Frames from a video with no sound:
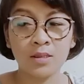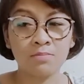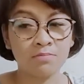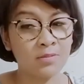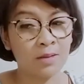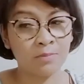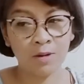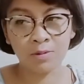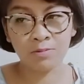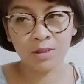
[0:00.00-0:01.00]
Not
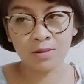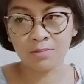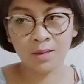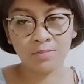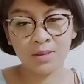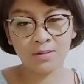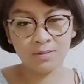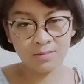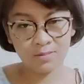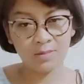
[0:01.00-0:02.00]
probably, maybe,
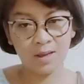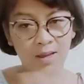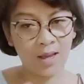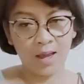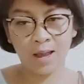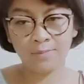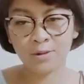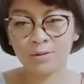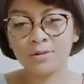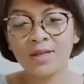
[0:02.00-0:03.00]

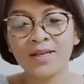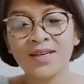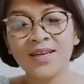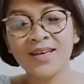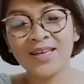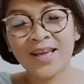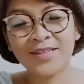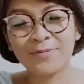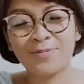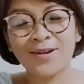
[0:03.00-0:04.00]
absolutely. He has
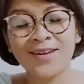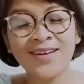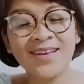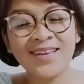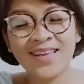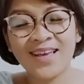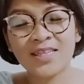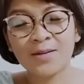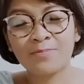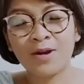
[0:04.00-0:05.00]
a
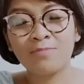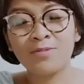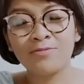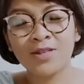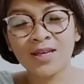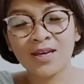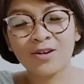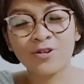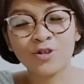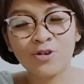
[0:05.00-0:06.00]
problem with
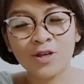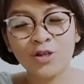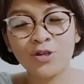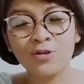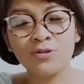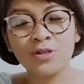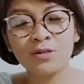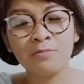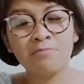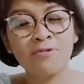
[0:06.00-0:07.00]
control issues,
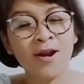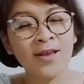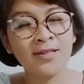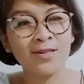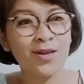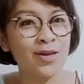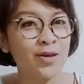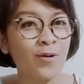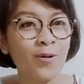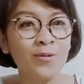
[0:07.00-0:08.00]
pride,
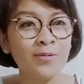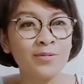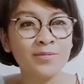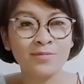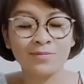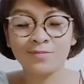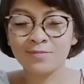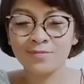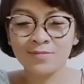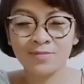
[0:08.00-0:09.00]
ego.
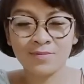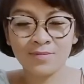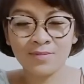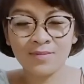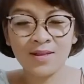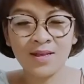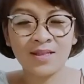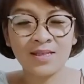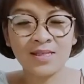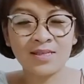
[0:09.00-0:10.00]
Yeah, this
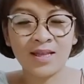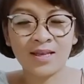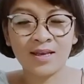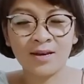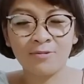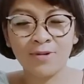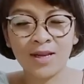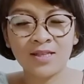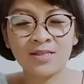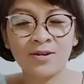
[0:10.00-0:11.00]
is like when it's
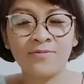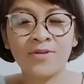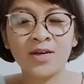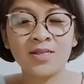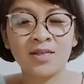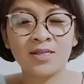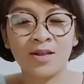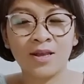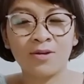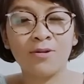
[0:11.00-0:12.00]
reversed, it's like
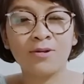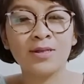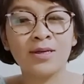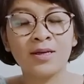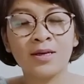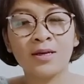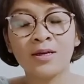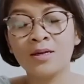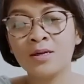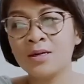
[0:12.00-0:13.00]
all the
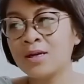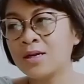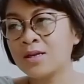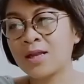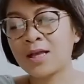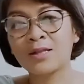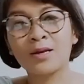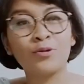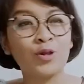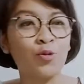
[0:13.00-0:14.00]
not the
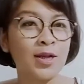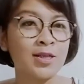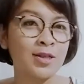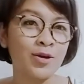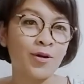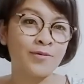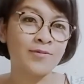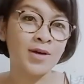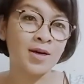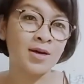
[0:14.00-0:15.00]
good quality of
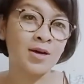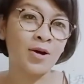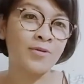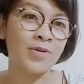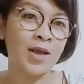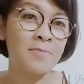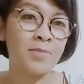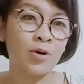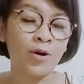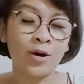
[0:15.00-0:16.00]
an emperor.